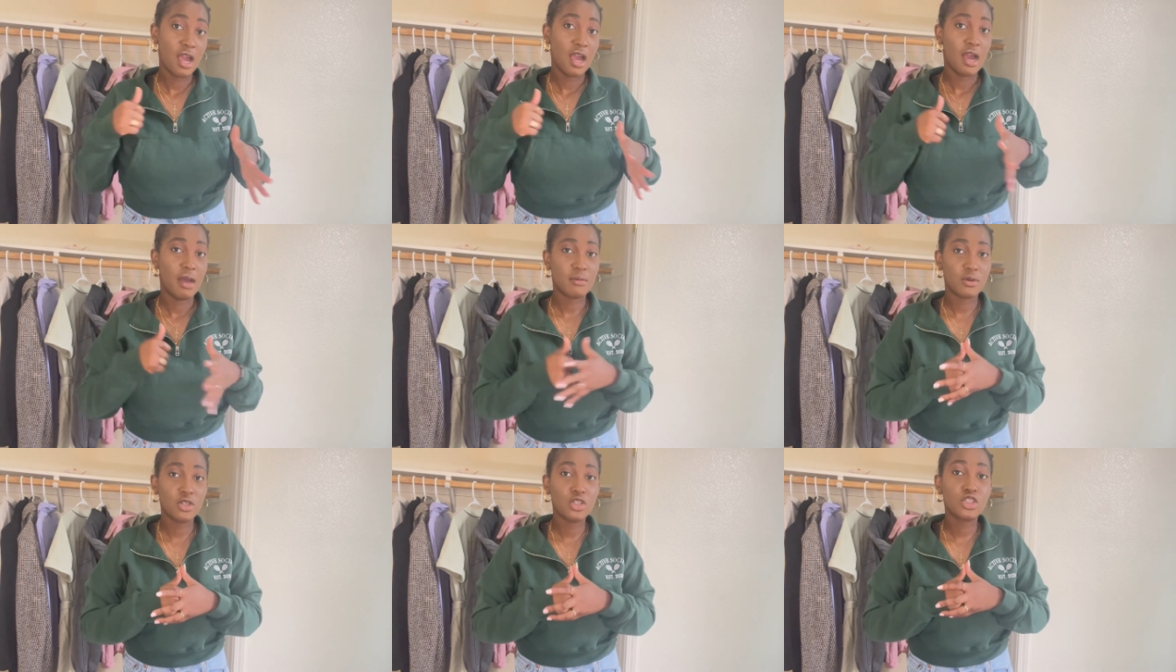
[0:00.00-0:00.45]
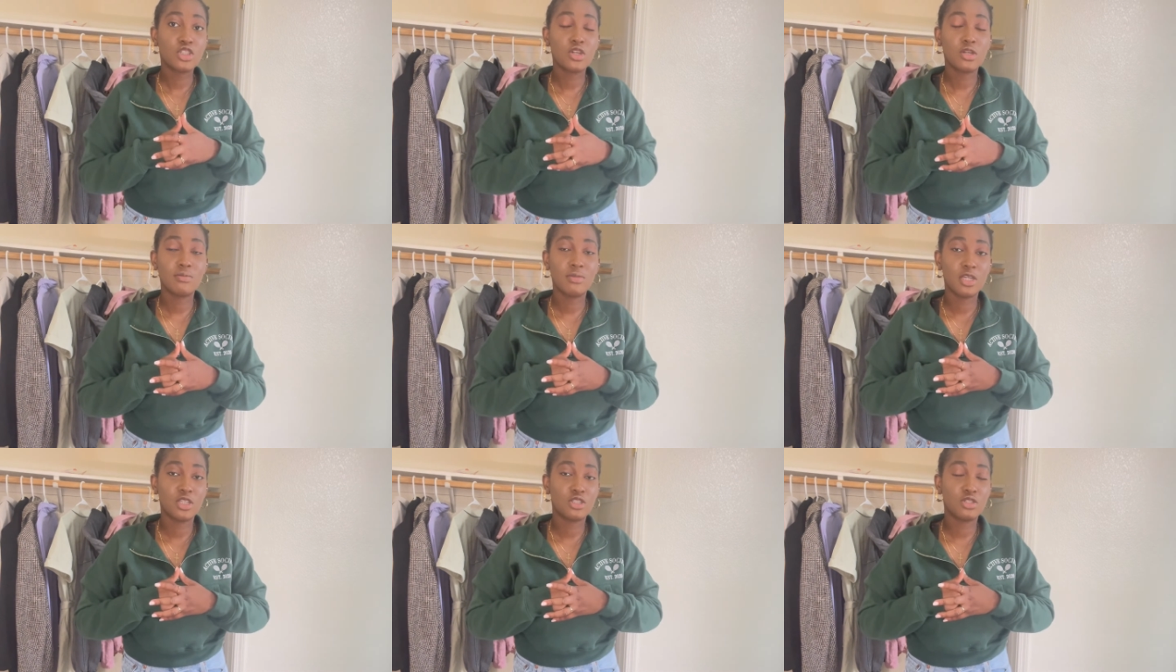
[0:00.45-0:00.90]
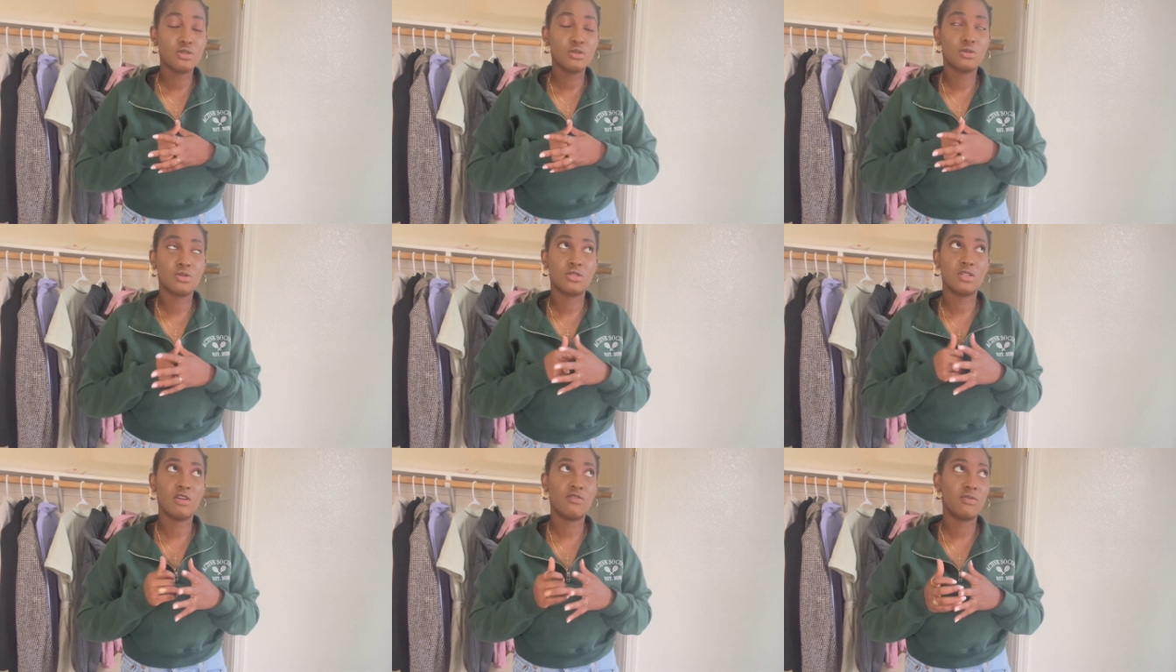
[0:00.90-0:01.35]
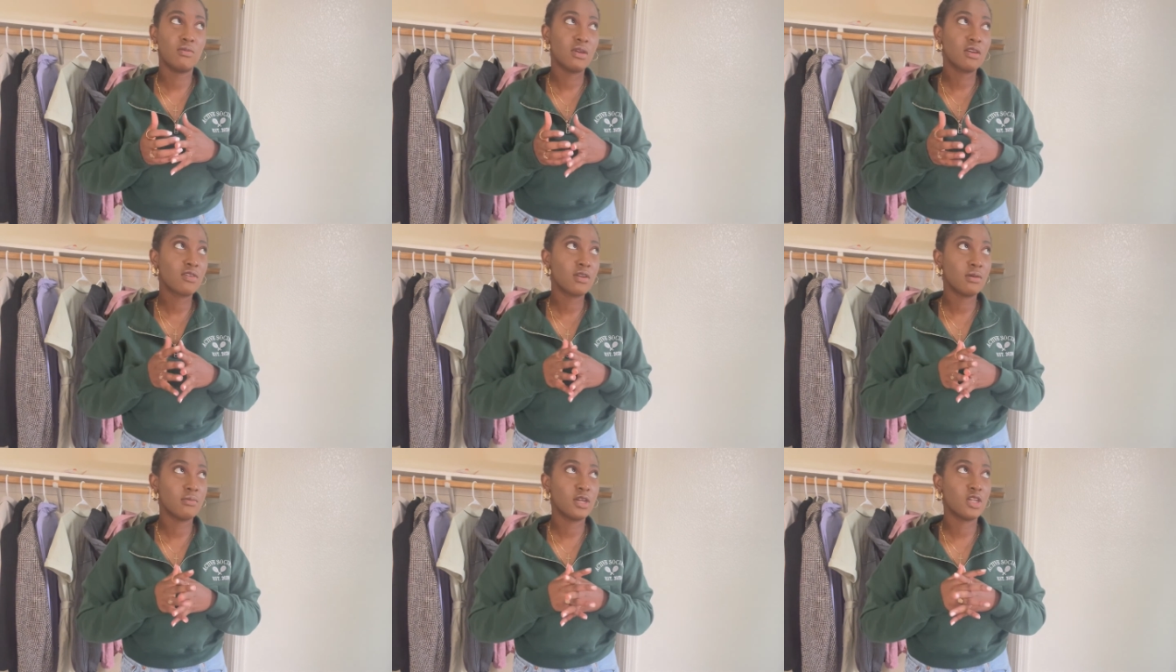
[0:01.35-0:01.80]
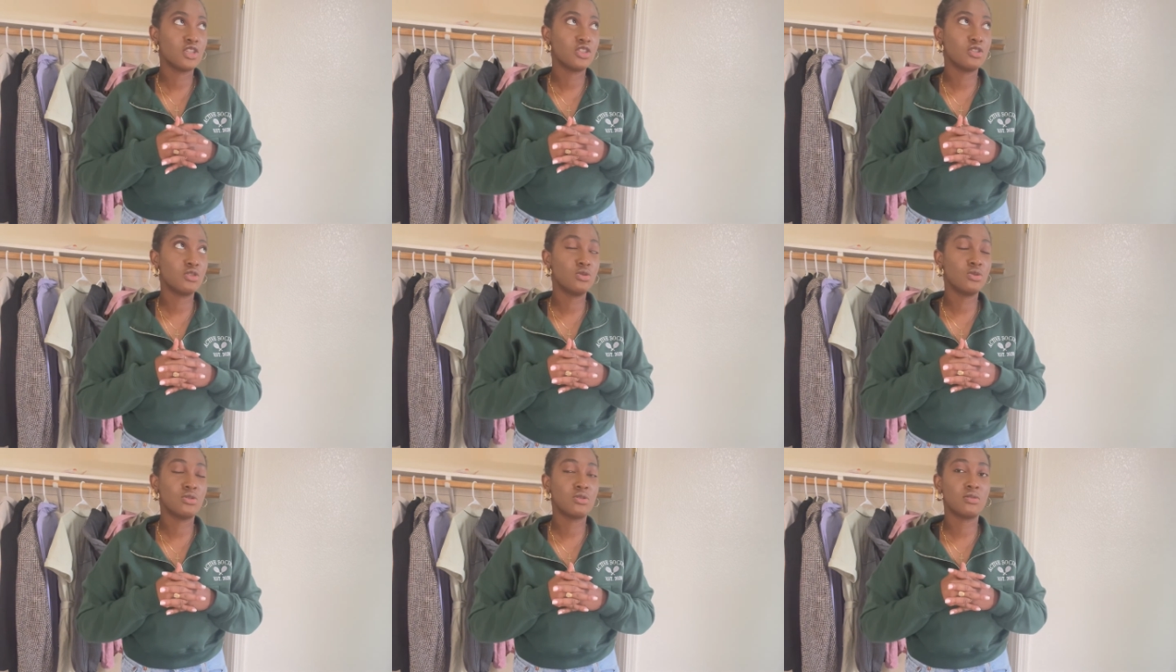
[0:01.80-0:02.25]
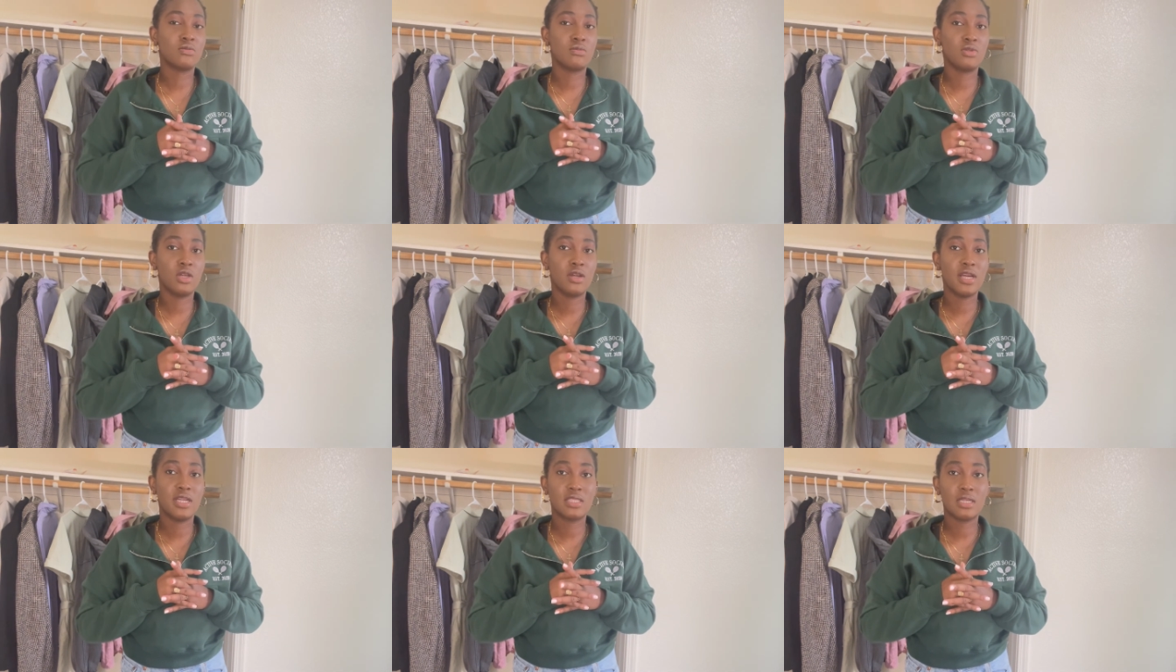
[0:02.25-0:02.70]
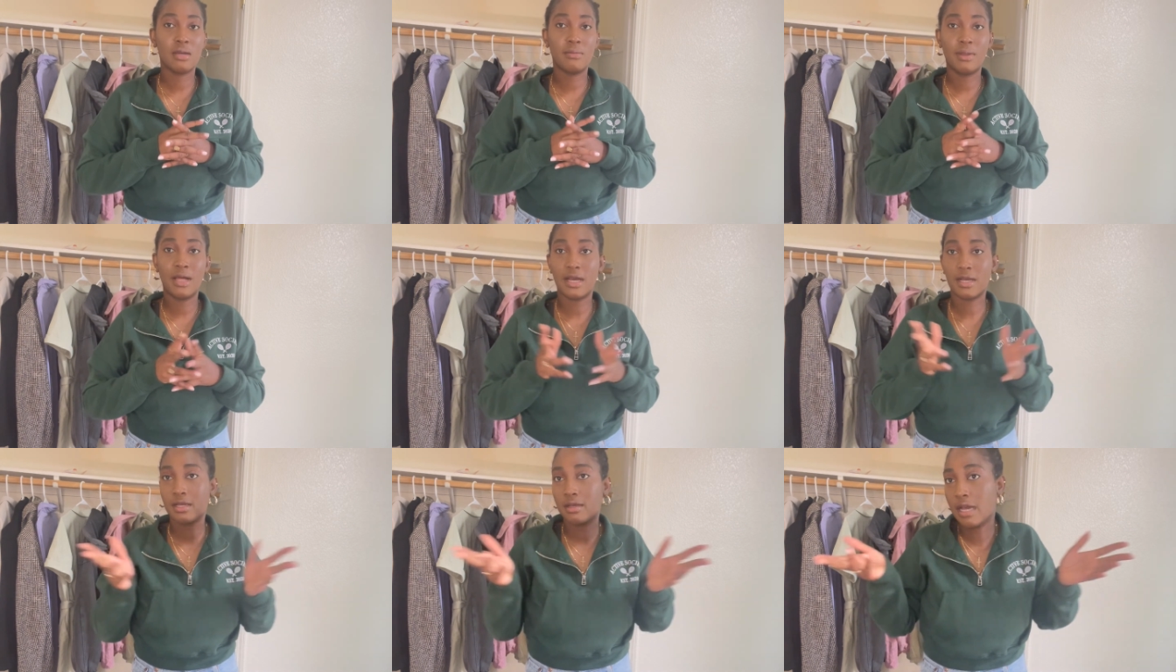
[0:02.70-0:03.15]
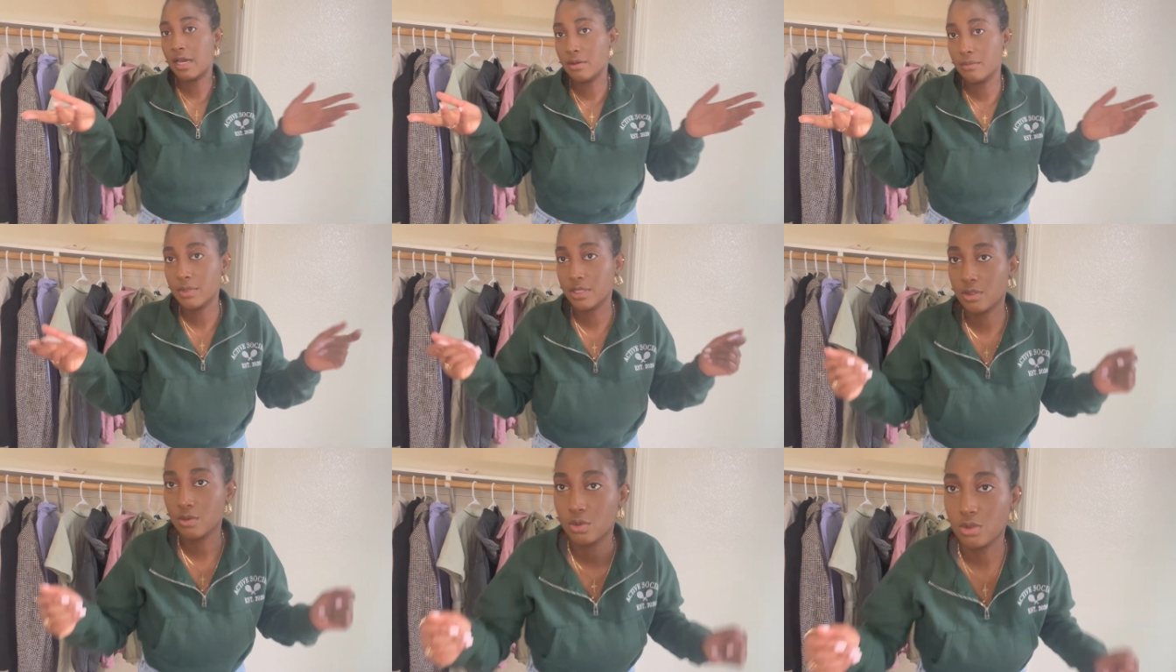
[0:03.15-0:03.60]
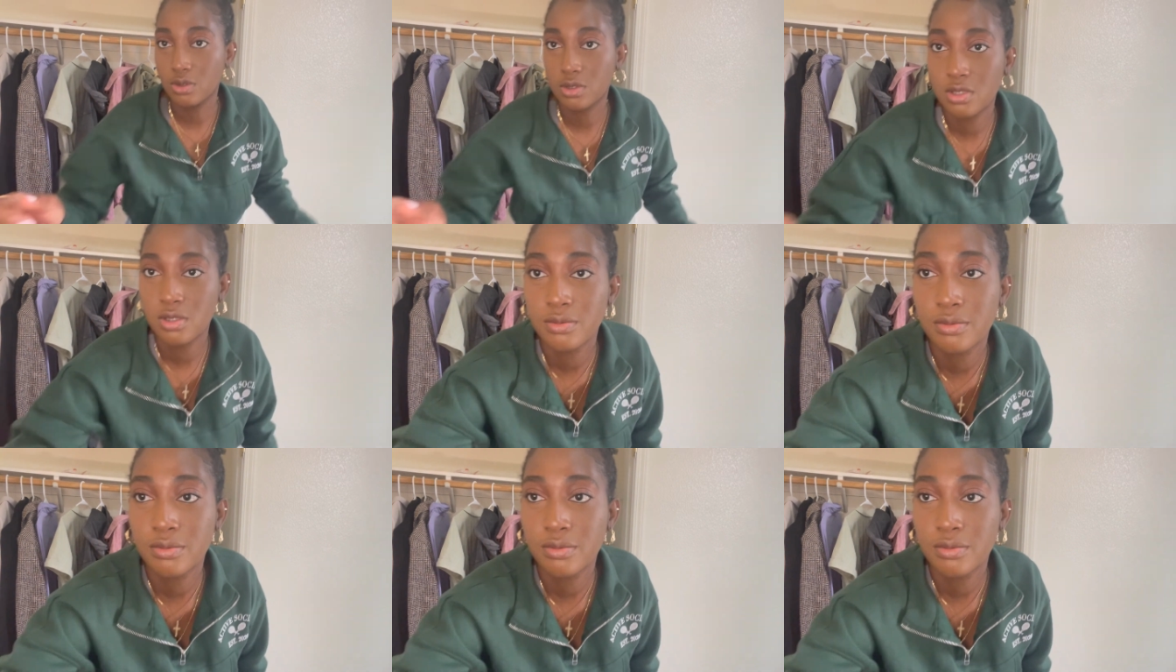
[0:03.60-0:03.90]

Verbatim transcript: I'm gonna show you my shoes. If you make fun of my shoes, you're anti-black. I don't make the rules.